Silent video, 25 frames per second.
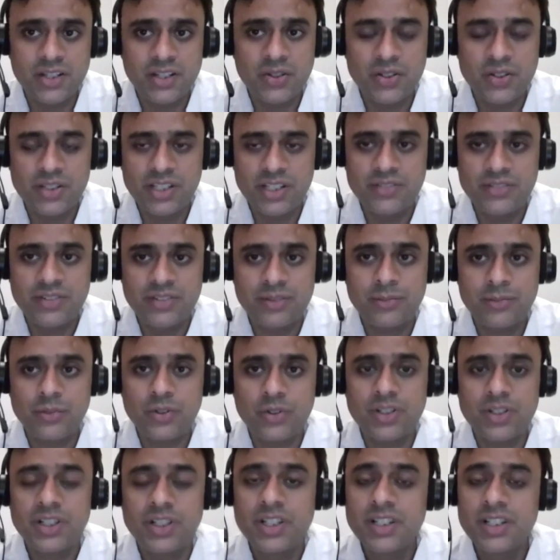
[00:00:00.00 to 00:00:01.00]
or even
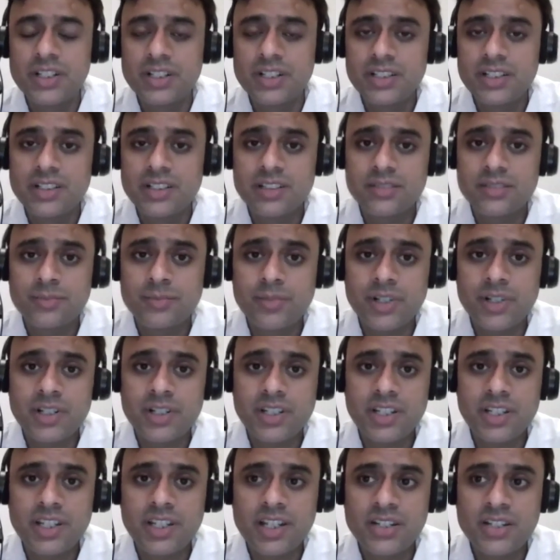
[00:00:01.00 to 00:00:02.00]
abroad. But
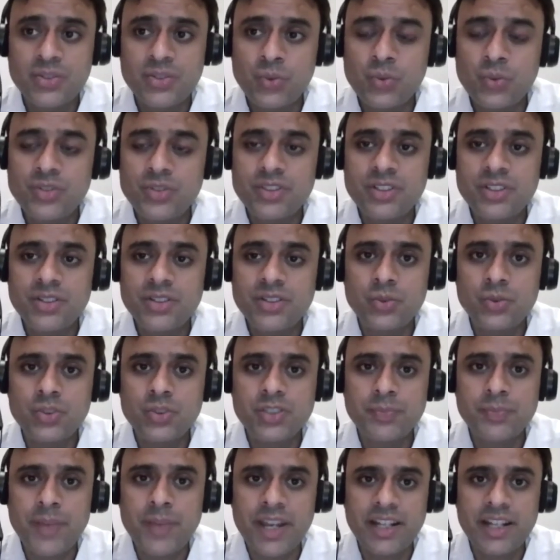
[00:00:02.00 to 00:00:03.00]
he had chosen to
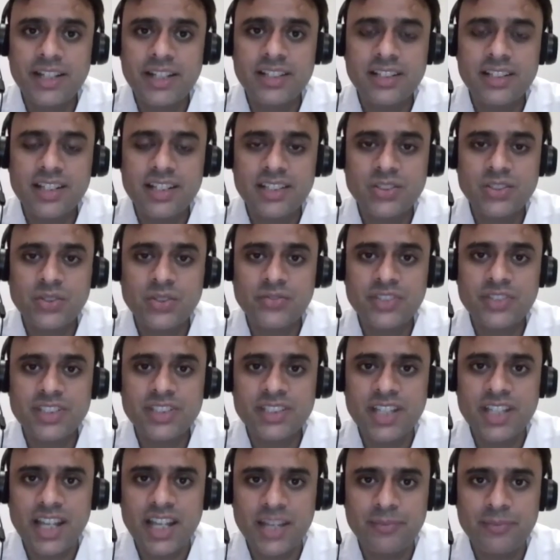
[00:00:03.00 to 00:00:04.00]
spend the rest of his
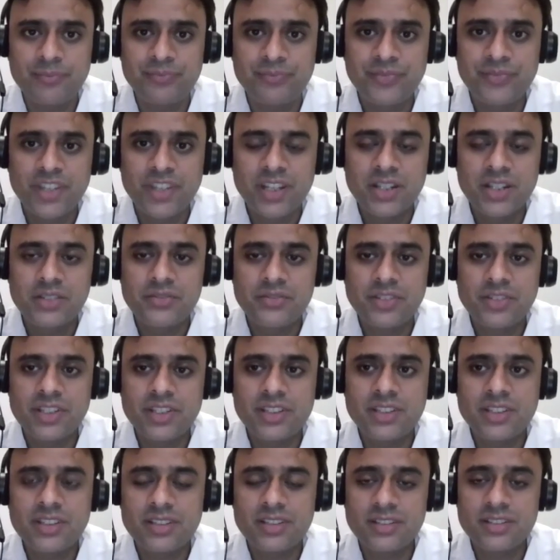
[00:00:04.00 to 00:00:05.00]
time
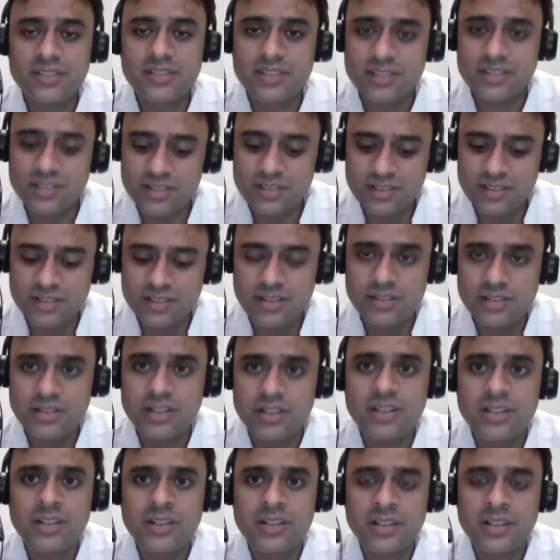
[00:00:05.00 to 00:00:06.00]
with
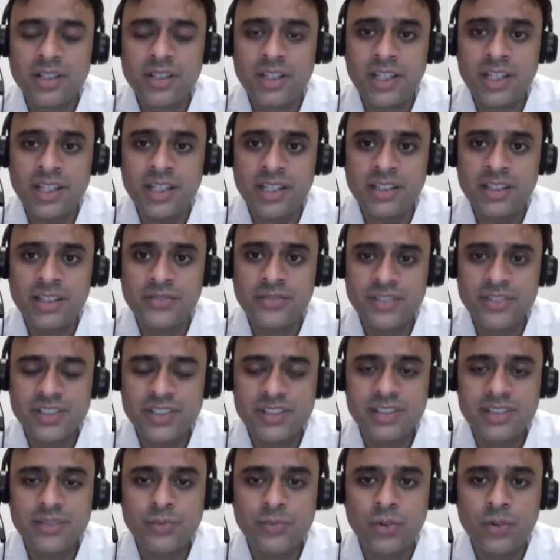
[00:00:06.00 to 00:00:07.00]
in the
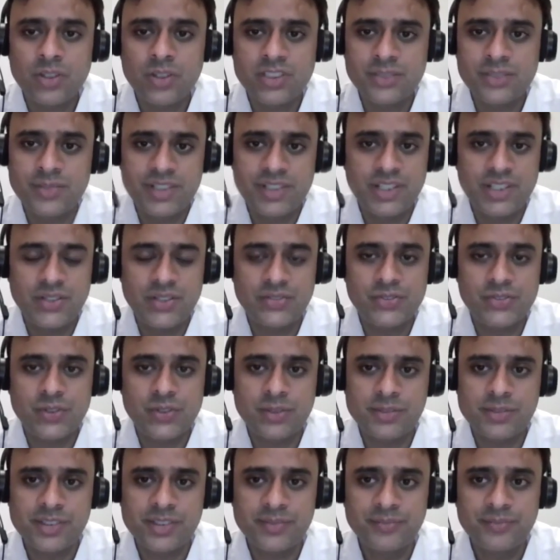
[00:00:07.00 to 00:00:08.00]
physical proximity of
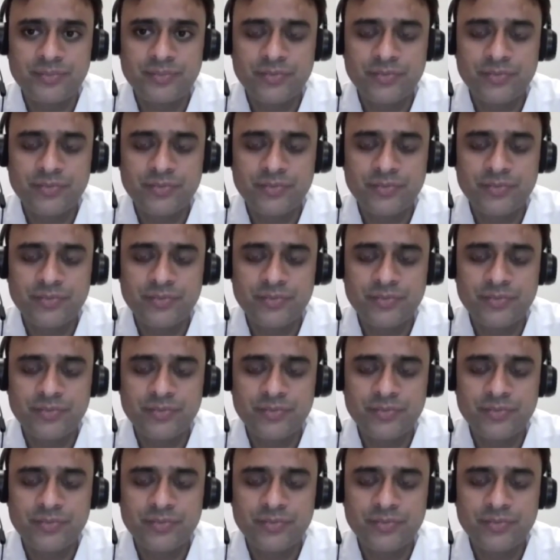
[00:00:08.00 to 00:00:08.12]
Swami.